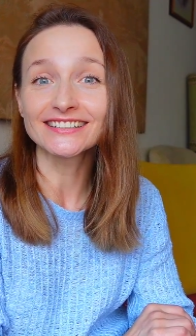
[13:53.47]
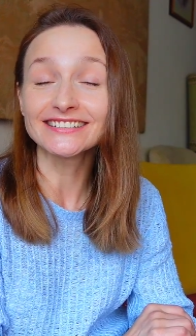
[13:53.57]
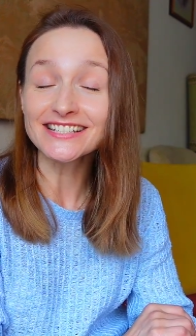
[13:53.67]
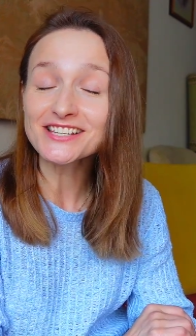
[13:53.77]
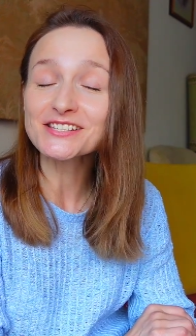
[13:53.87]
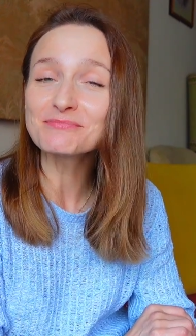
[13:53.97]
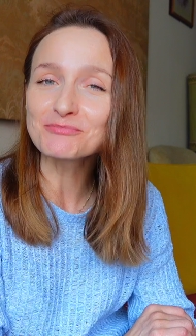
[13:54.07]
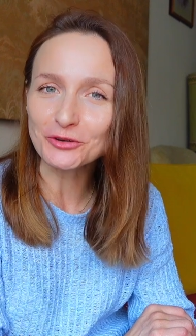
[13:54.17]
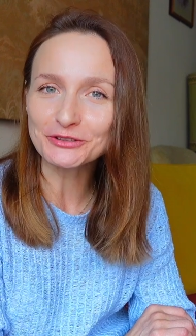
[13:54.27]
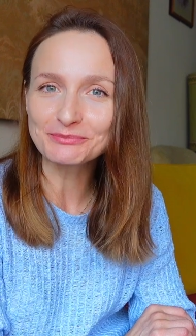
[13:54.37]
this is
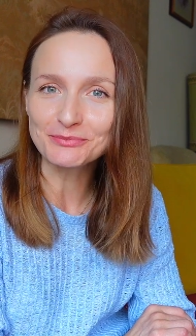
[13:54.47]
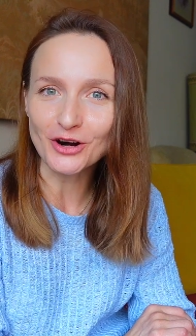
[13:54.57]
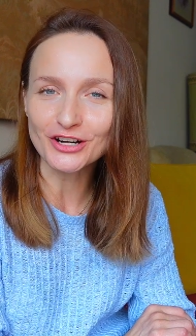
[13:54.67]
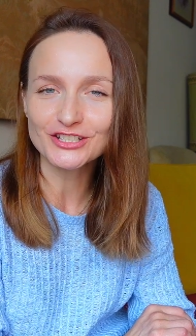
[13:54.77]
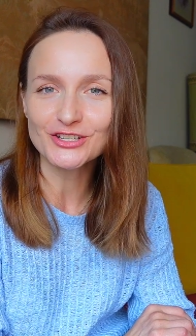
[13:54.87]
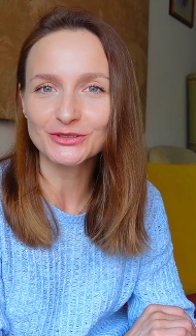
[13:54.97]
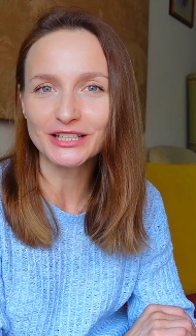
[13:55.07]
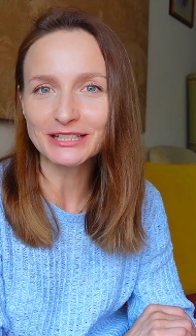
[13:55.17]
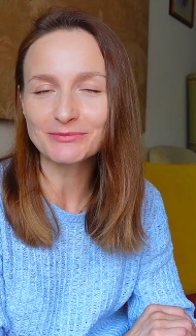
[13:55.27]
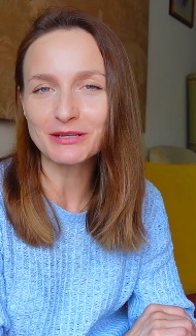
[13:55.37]
important part to
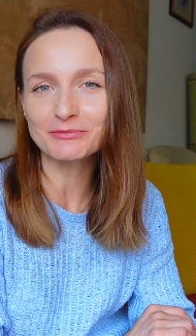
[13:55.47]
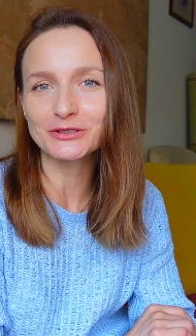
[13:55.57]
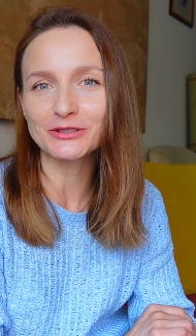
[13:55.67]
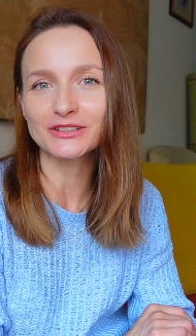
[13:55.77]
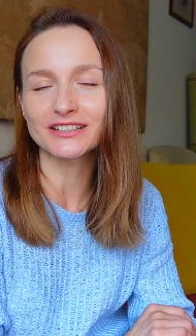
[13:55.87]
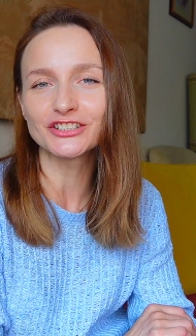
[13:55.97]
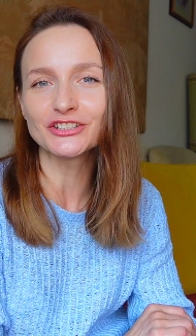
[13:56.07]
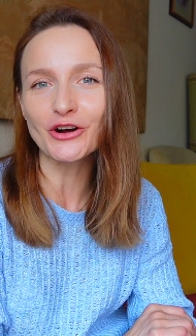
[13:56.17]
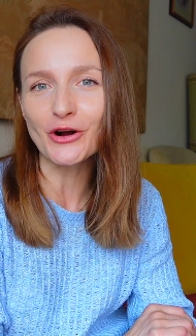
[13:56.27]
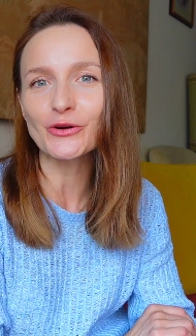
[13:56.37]
let people
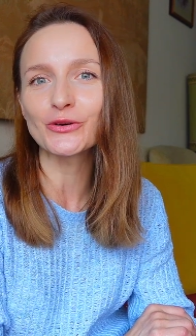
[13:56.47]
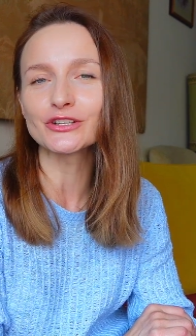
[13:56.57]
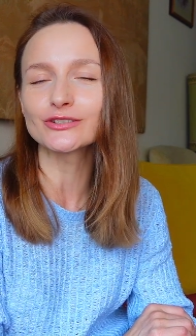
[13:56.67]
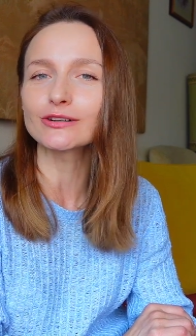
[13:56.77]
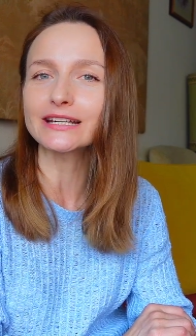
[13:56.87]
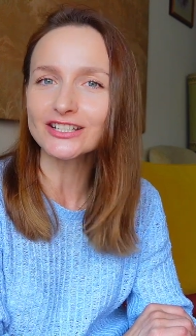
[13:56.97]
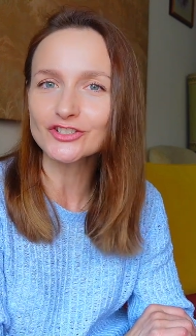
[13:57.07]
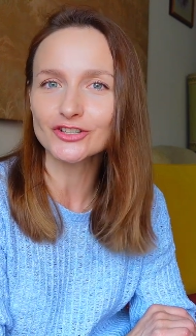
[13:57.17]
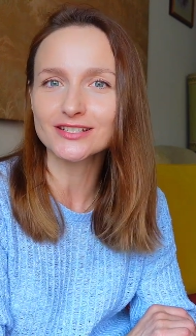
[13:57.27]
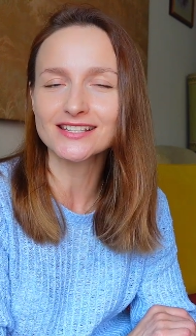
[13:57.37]
know your
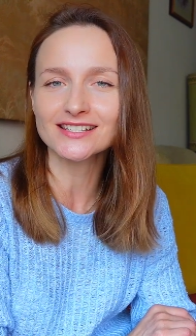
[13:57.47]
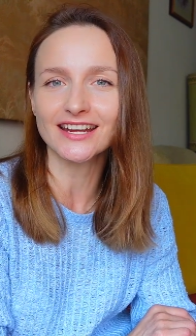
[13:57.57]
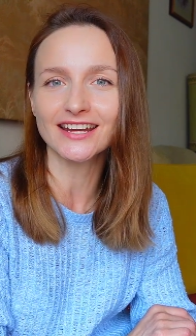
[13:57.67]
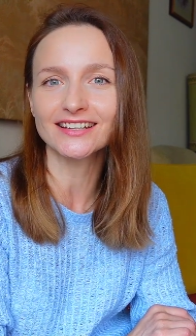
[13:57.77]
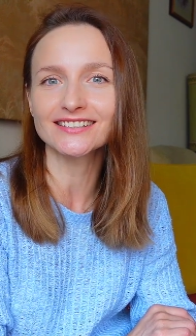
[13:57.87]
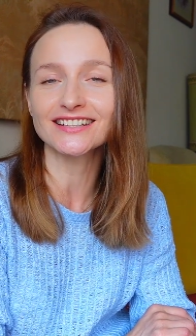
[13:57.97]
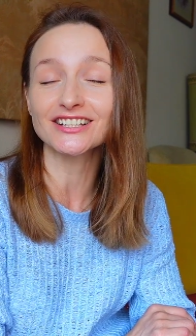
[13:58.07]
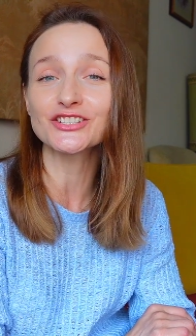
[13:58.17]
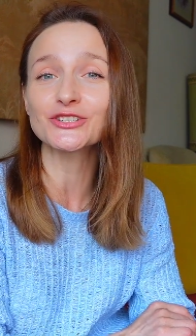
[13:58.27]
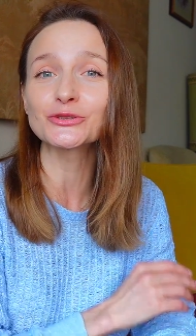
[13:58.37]
interest and
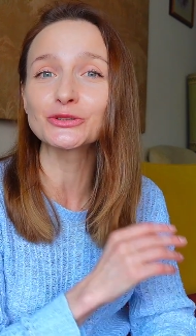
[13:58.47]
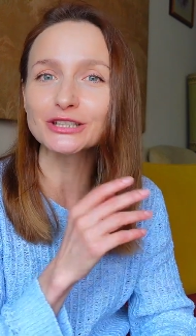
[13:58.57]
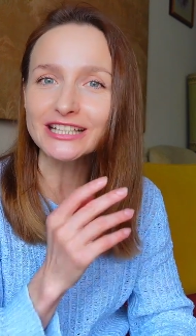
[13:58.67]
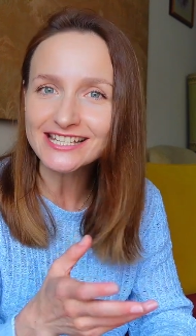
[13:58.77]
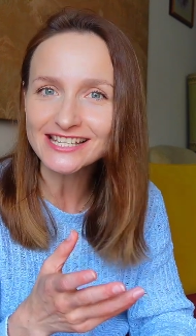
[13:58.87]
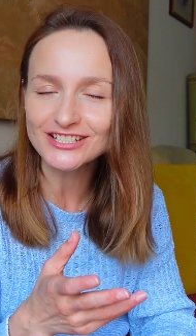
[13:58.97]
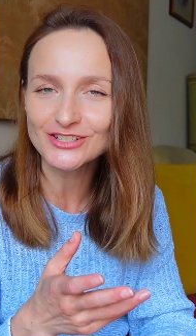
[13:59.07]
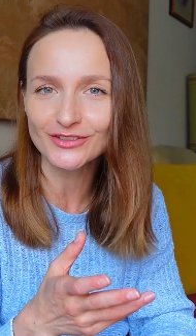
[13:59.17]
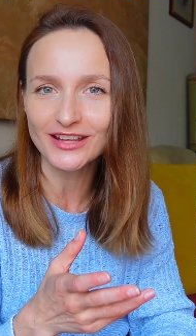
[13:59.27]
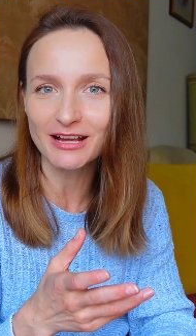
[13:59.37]
that you listen
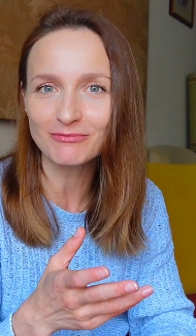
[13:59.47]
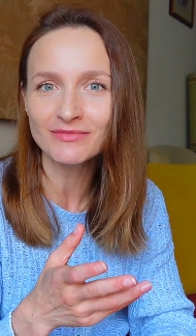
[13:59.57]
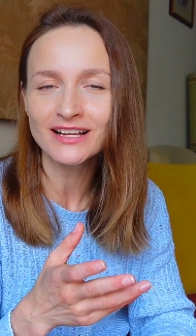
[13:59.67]
to them.